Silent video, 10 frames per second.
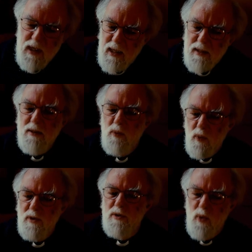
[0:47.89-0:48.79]
And
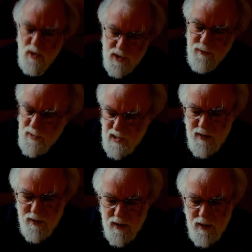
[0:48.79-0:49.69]
what you watch for, the
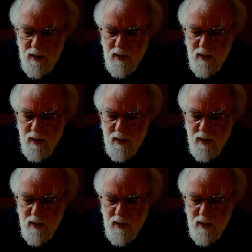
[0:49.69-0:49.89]
second thing,